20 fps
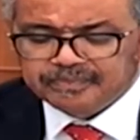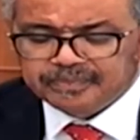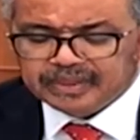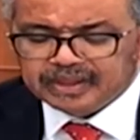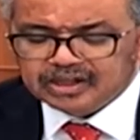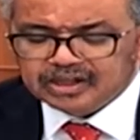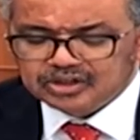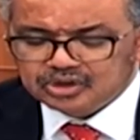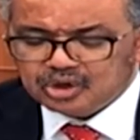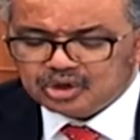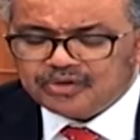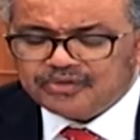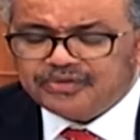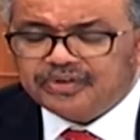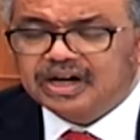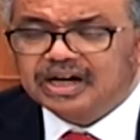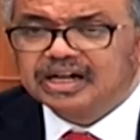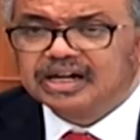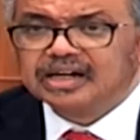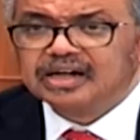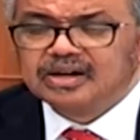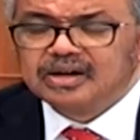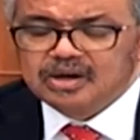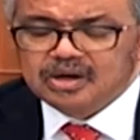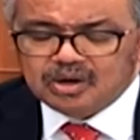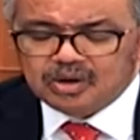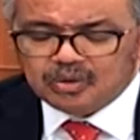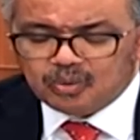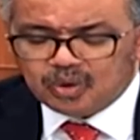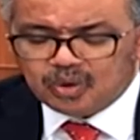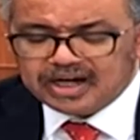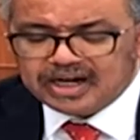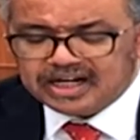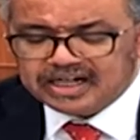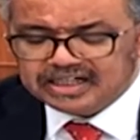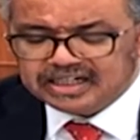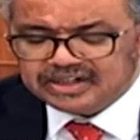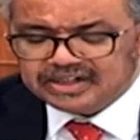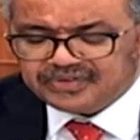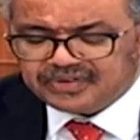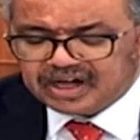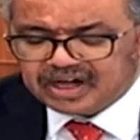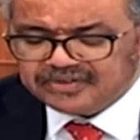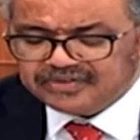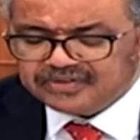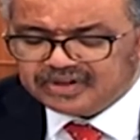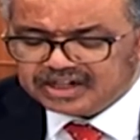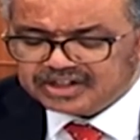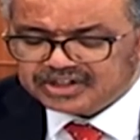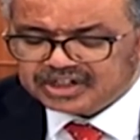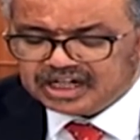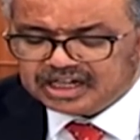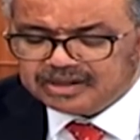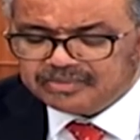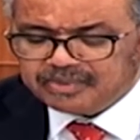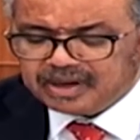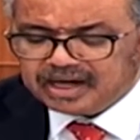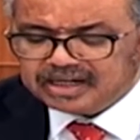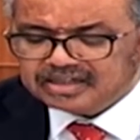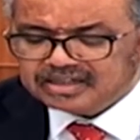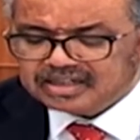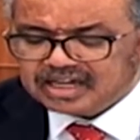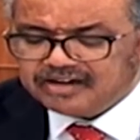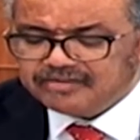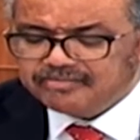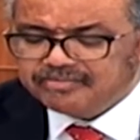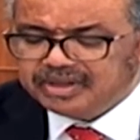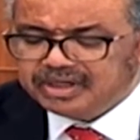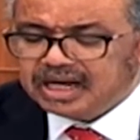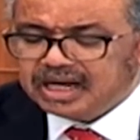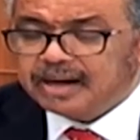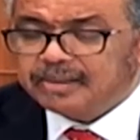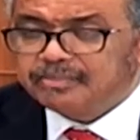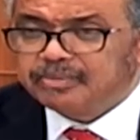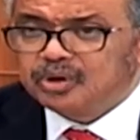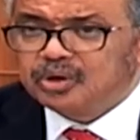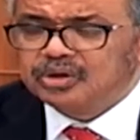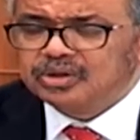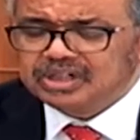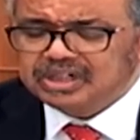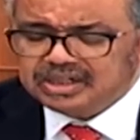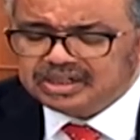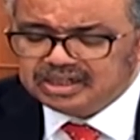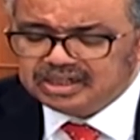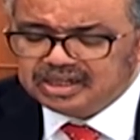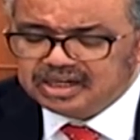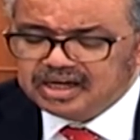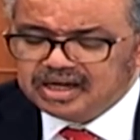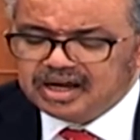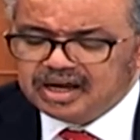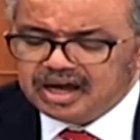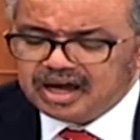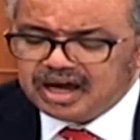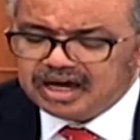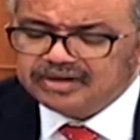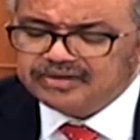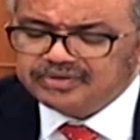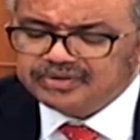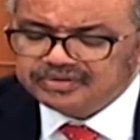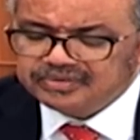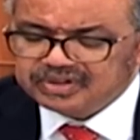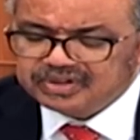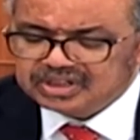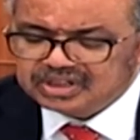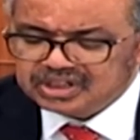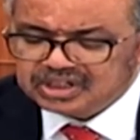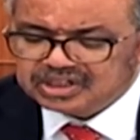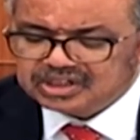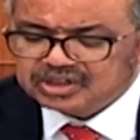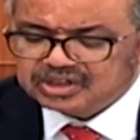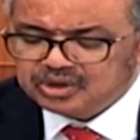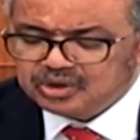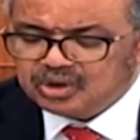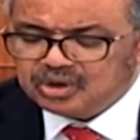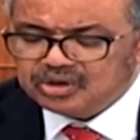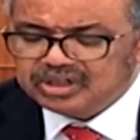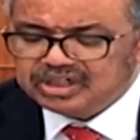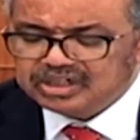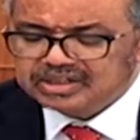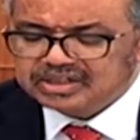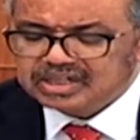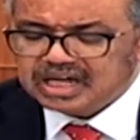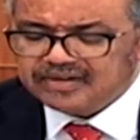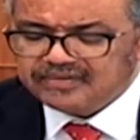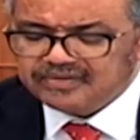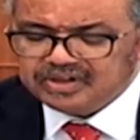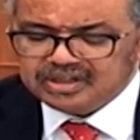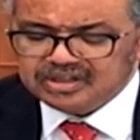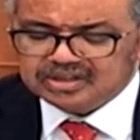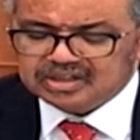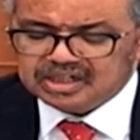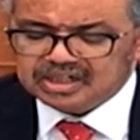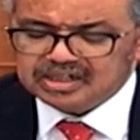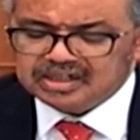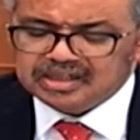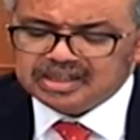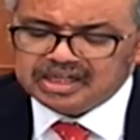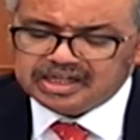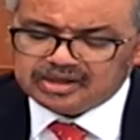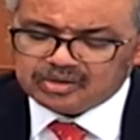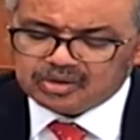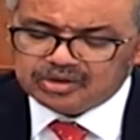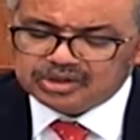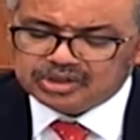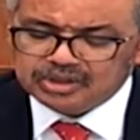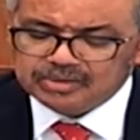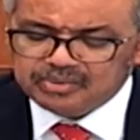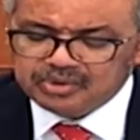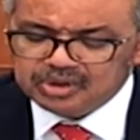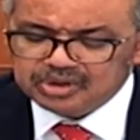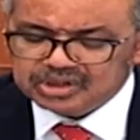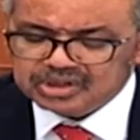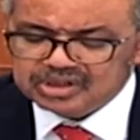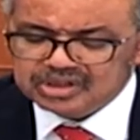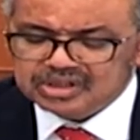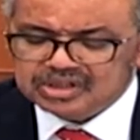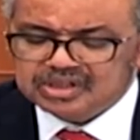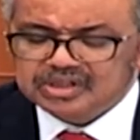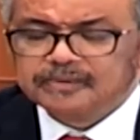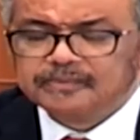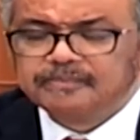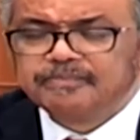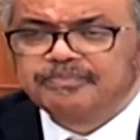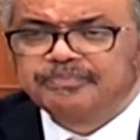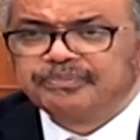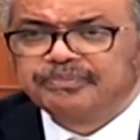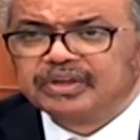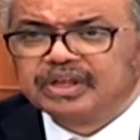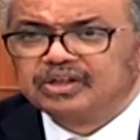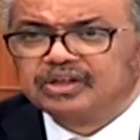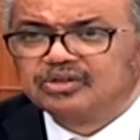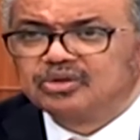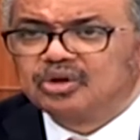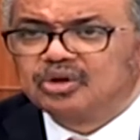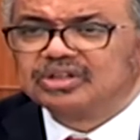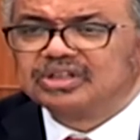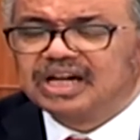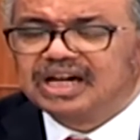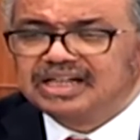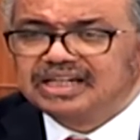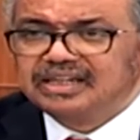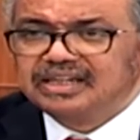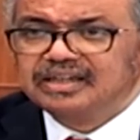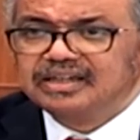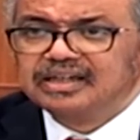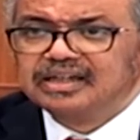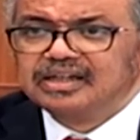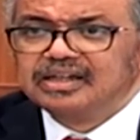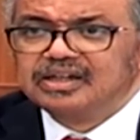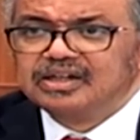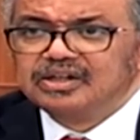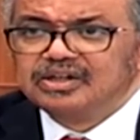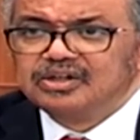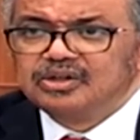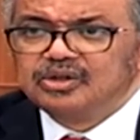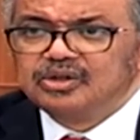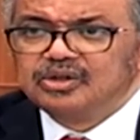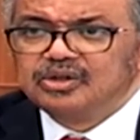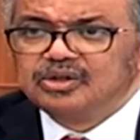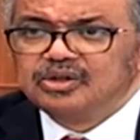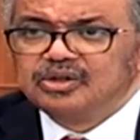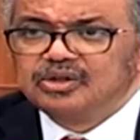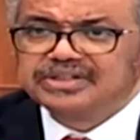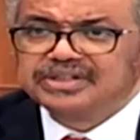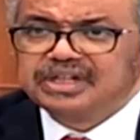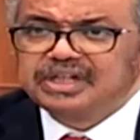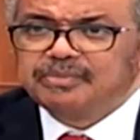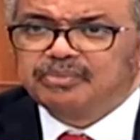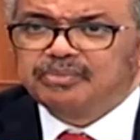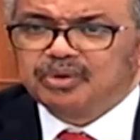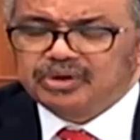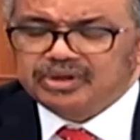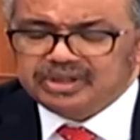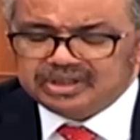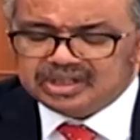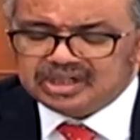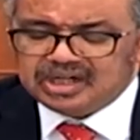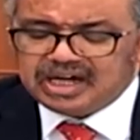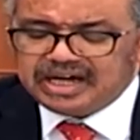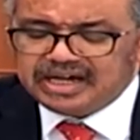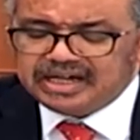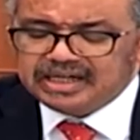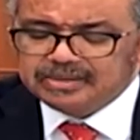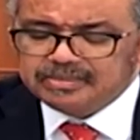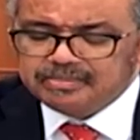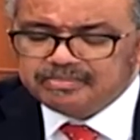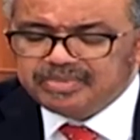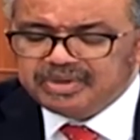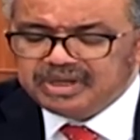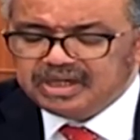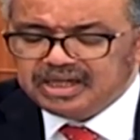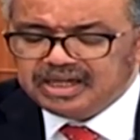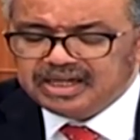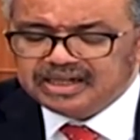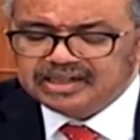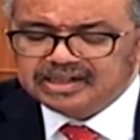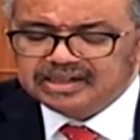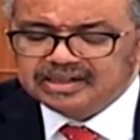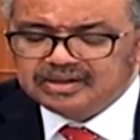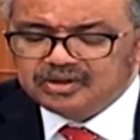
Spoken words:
So far, 105 national plans have been uploaded and 56 donors have entered their contributions, totaling US $3.9 billion.